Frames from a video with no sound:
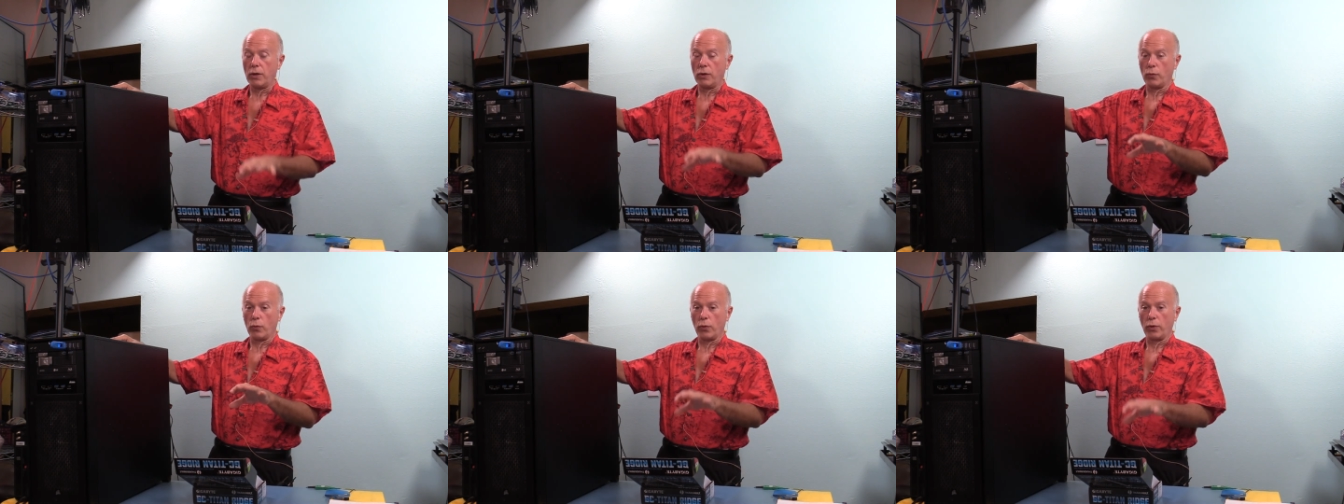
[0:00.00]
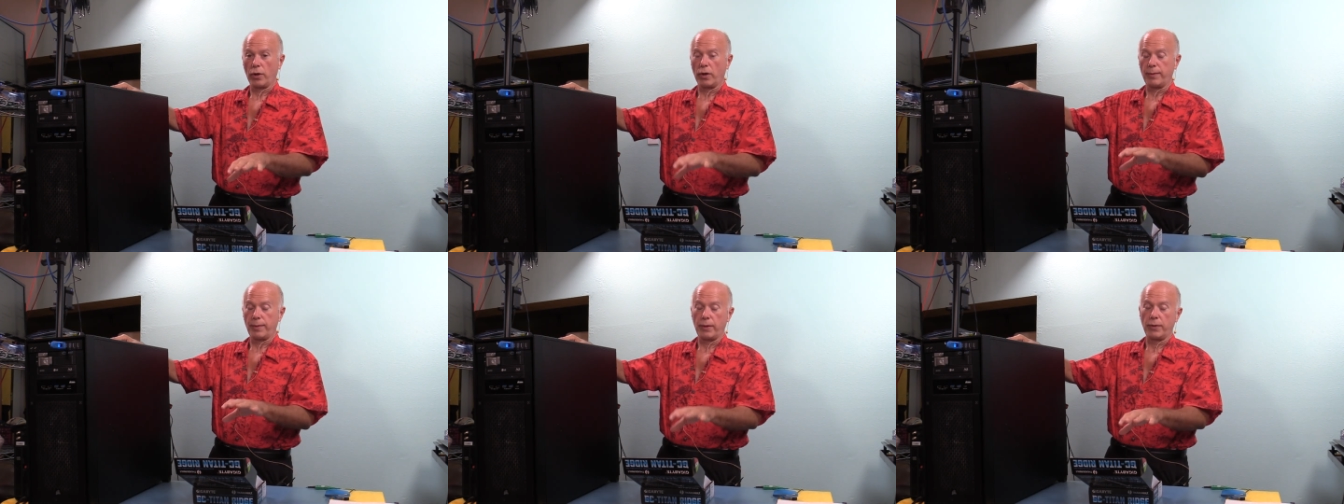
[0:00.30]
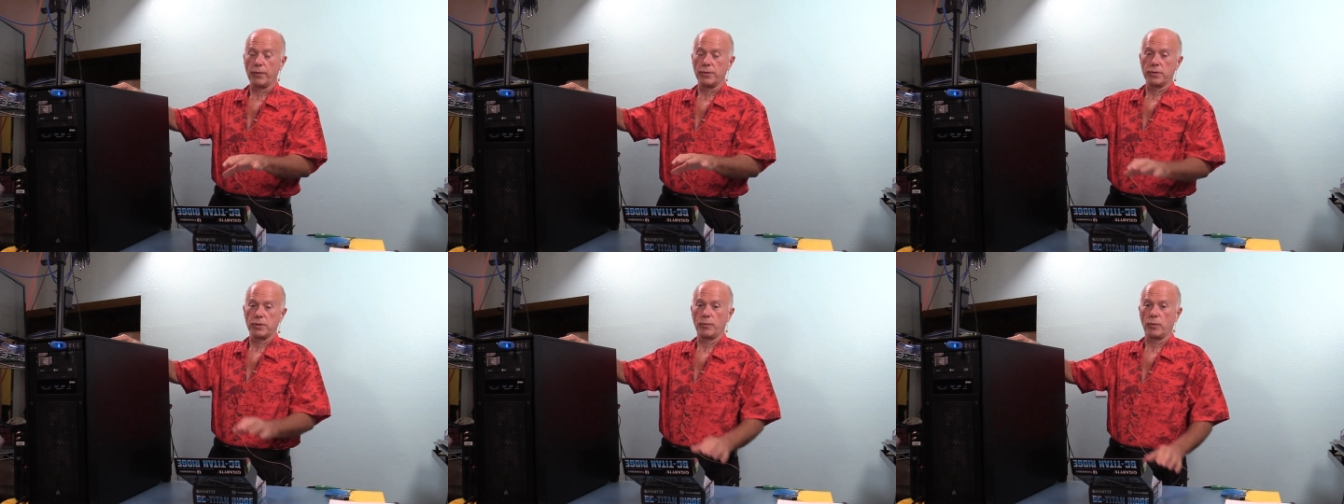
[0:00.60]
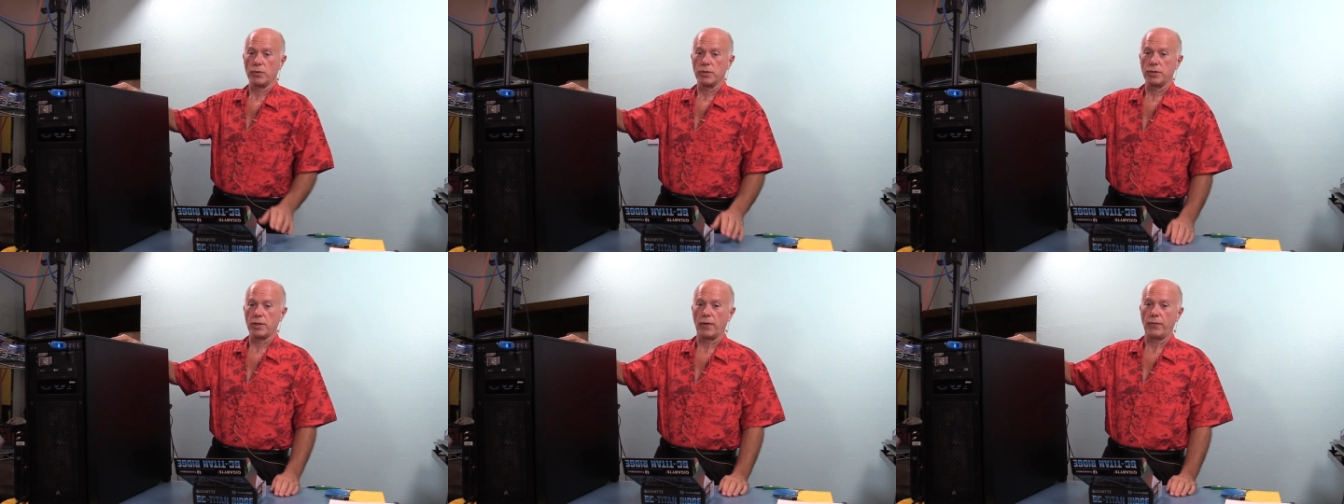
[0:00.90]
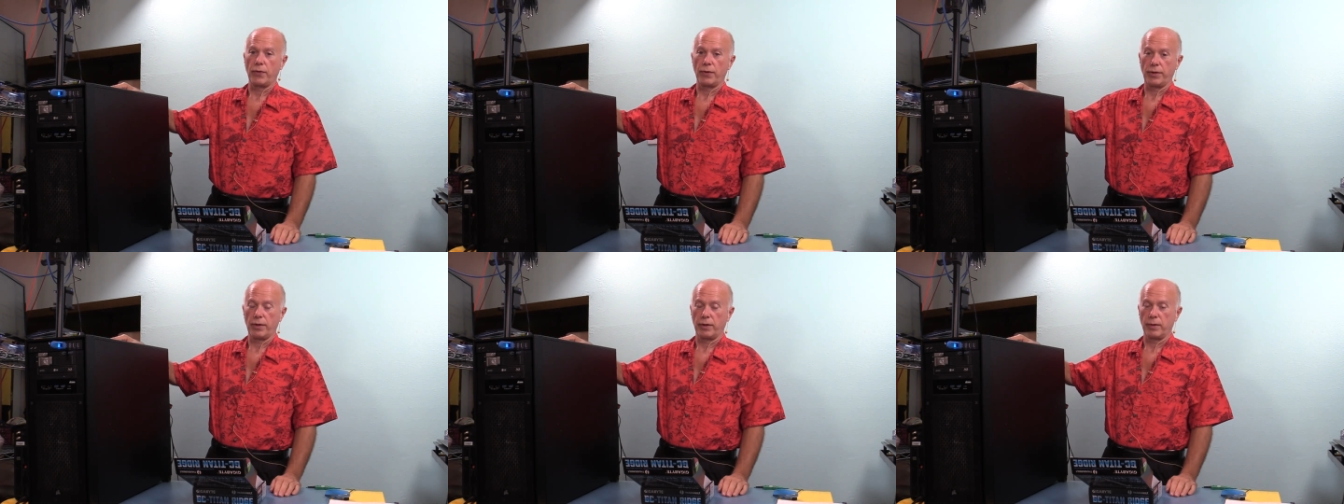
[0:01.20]
we're going to be doing some more stuff
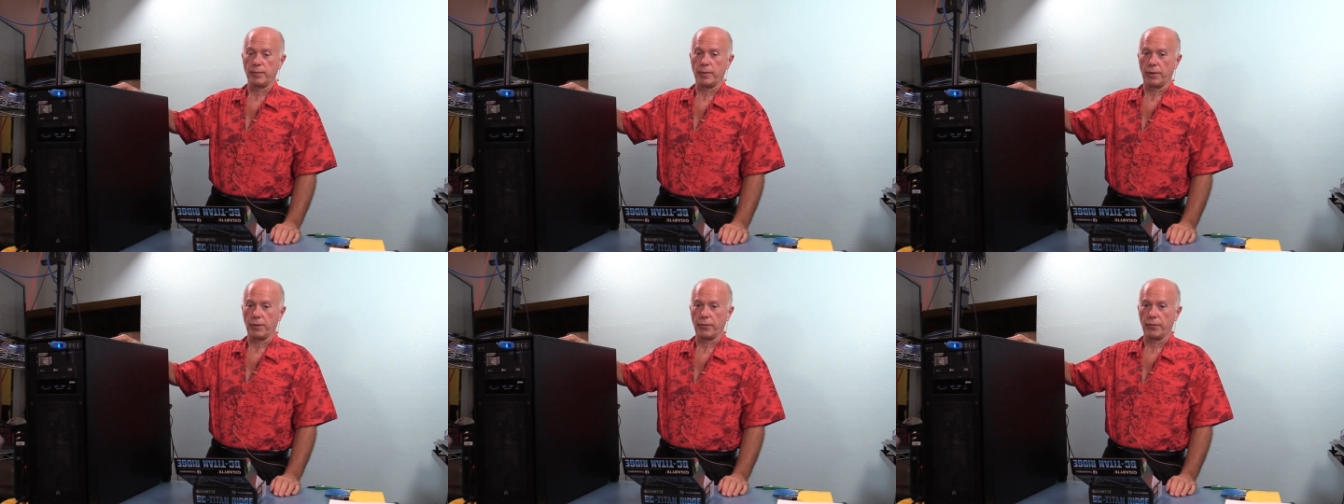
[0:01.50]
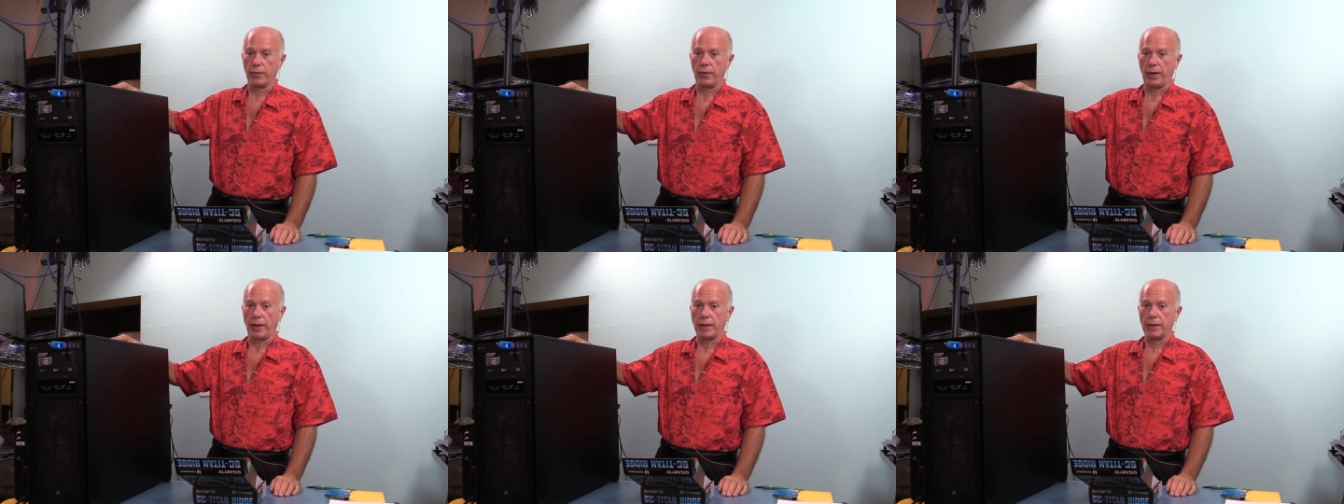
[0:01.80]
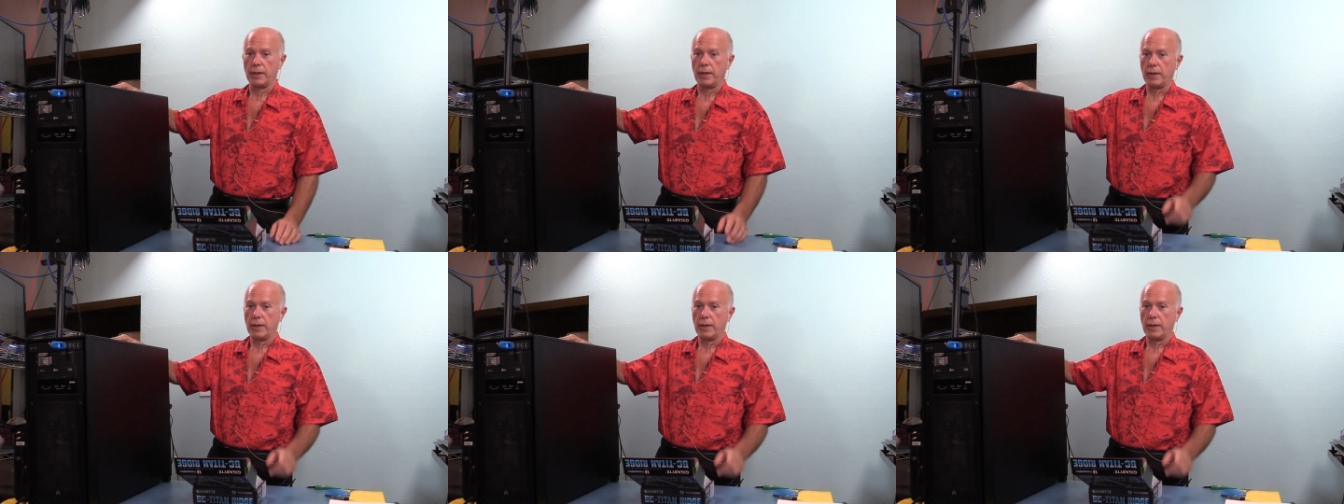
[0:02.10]
with Thunderbolt 3.